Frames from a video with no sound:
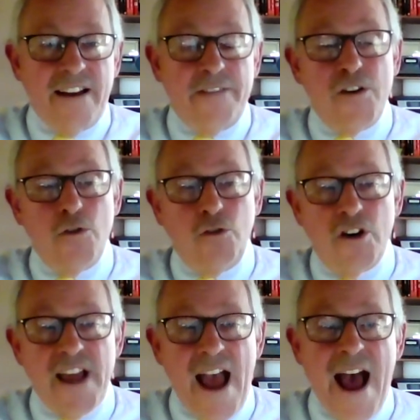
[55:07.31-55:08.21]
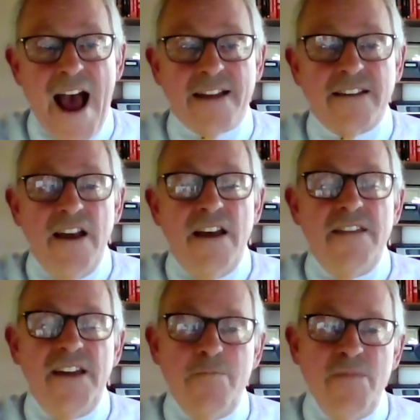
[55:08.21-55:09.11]
If you look at
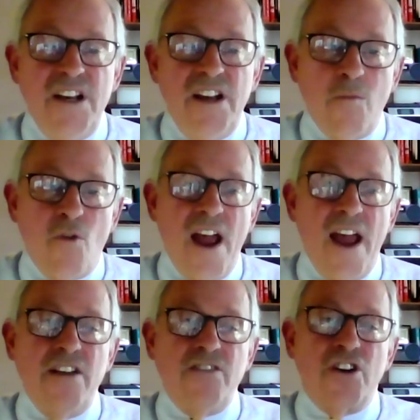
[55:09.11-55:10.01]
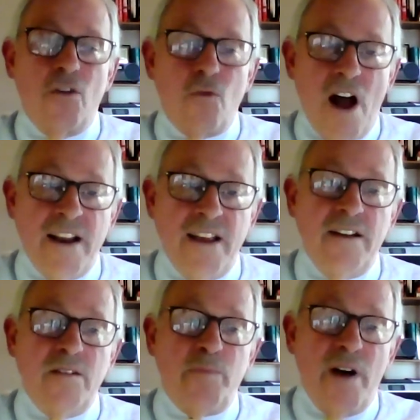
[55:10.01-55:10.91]
the medium range Iranian,